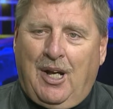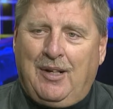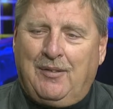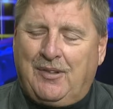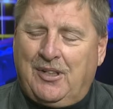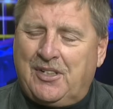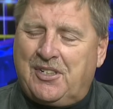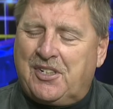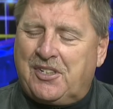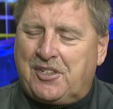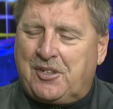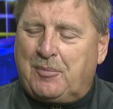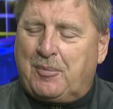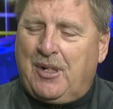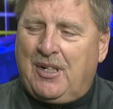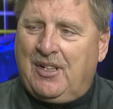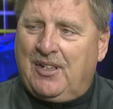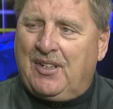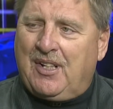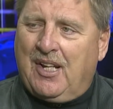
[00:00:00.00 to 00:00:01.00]
of
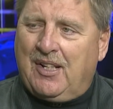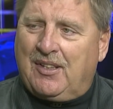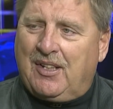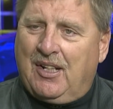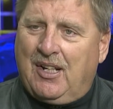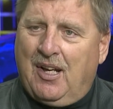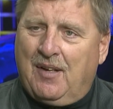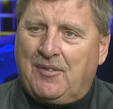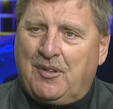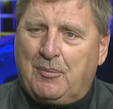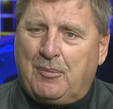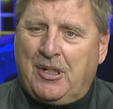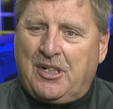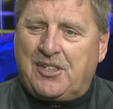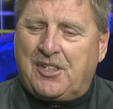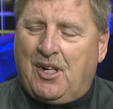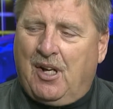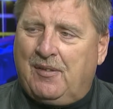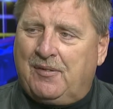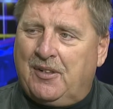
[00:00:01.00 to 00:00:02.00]
anticipated that. They have the
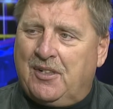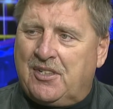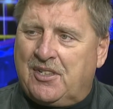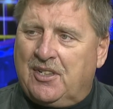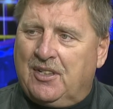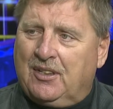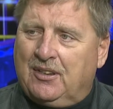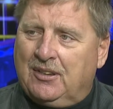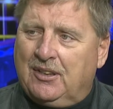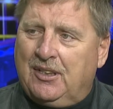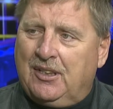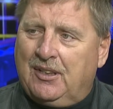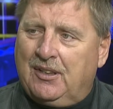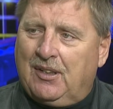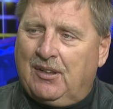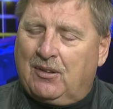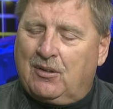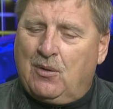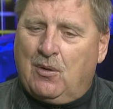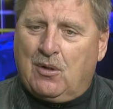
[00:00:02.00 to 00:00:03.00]
best offense in the league.
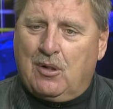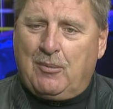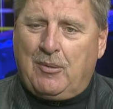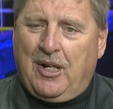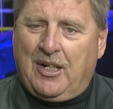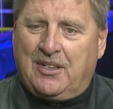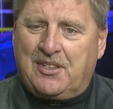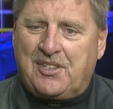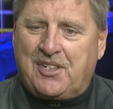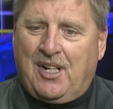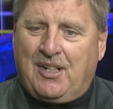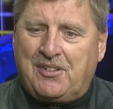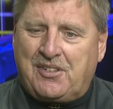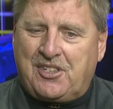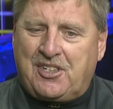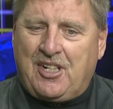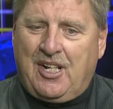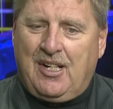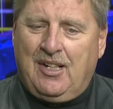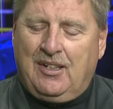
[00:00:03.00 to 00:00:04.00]
Their quarterback is
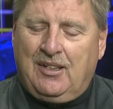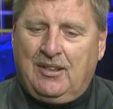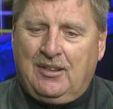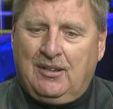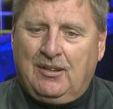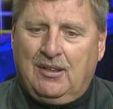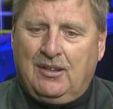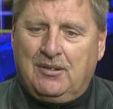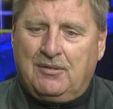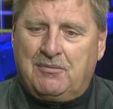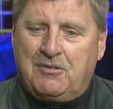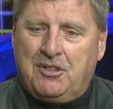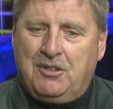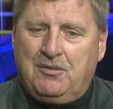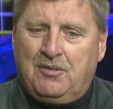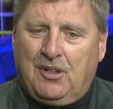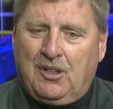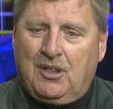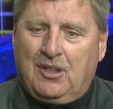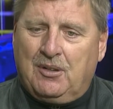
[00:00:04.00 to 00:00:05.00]
outstanding. Two
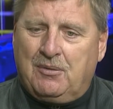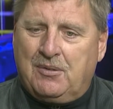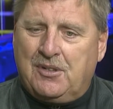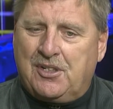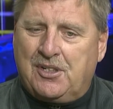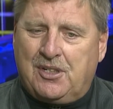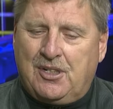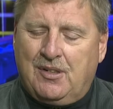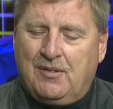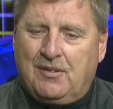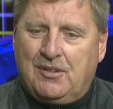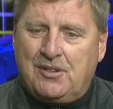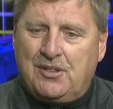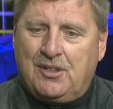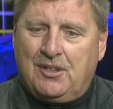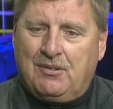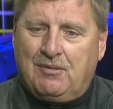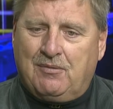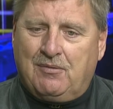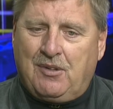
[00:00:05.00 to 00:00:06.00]
very good receivers,
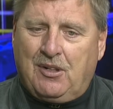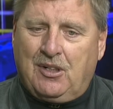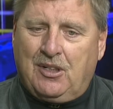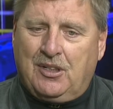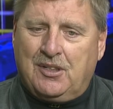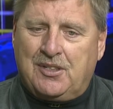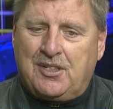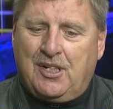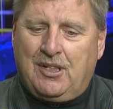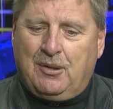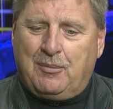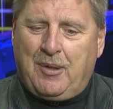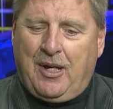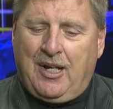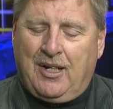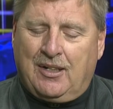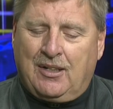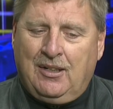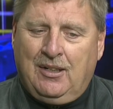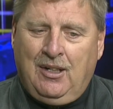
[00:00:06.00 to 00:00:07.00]
a very good
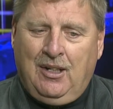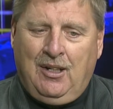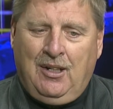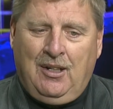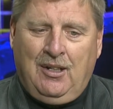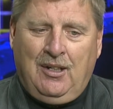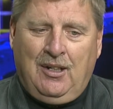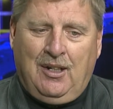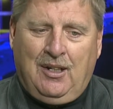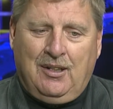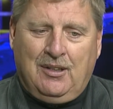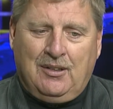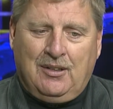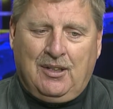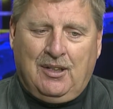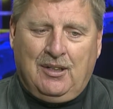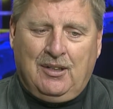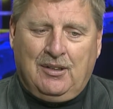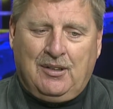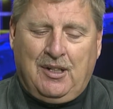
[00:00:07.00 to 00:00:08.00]
tailback, and
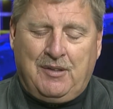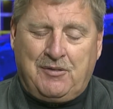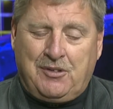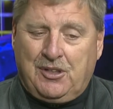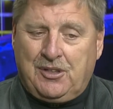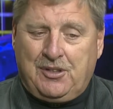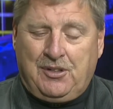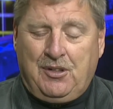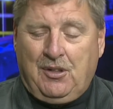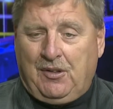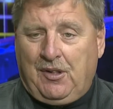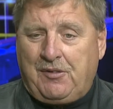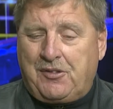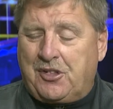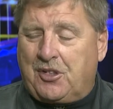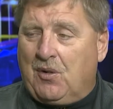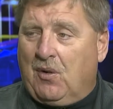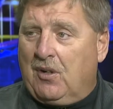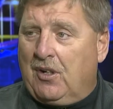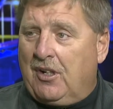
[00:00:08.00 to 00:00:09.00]
they've
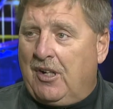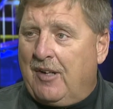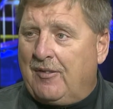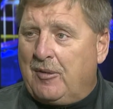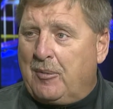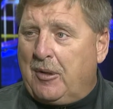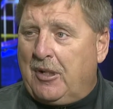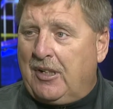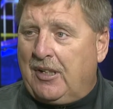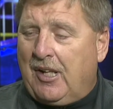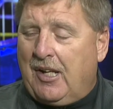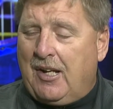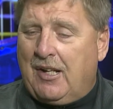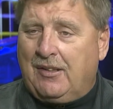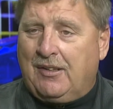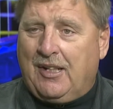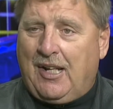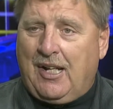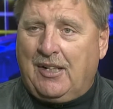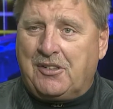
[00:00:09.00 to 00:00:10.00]
scored on everybody. They
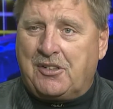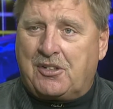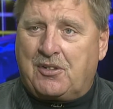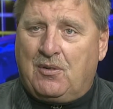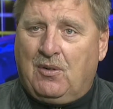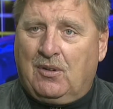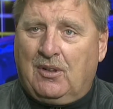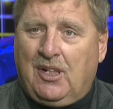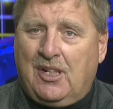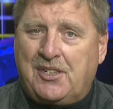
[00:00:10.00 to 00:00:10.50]
hadn't scored